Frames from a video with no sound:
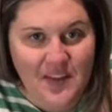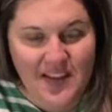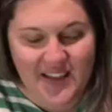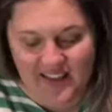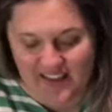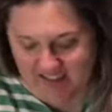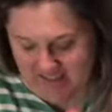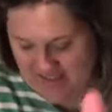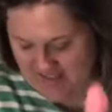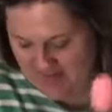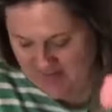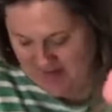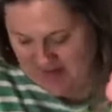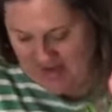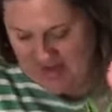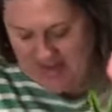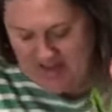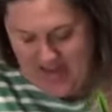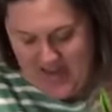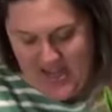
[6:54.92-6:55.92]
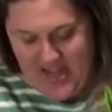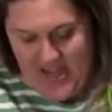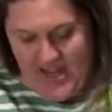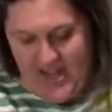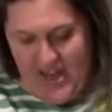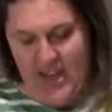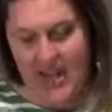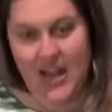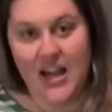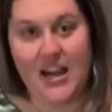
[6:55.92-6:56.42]
That's funny.
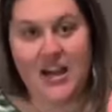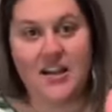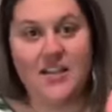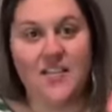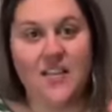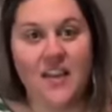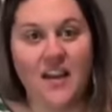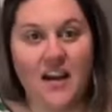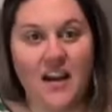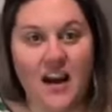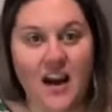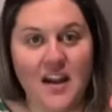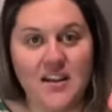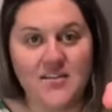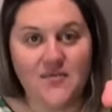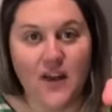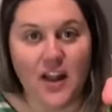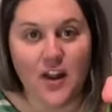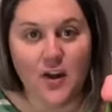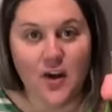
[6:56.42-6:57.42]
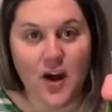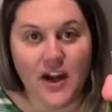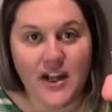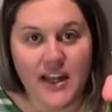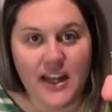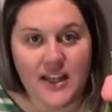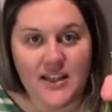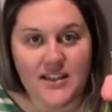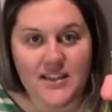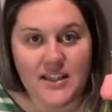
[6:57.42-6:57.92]
Fellow
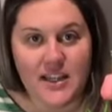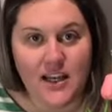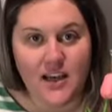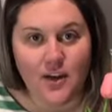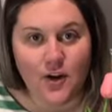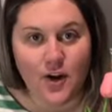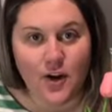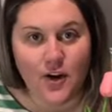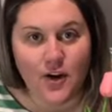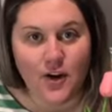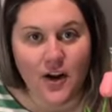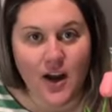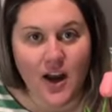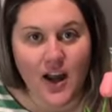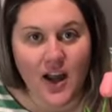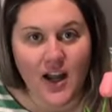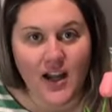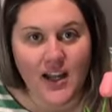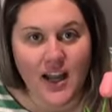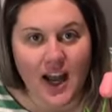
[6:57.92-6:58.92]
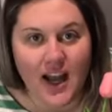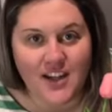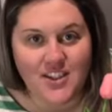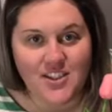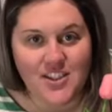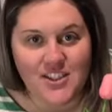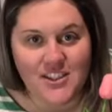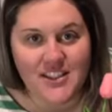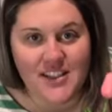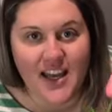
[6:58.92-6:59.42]
Arkansan, yeah,
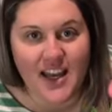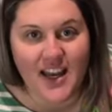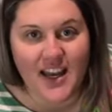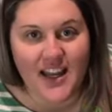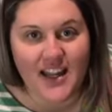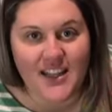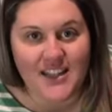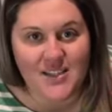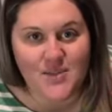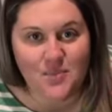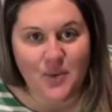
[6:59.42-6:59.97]
she said it's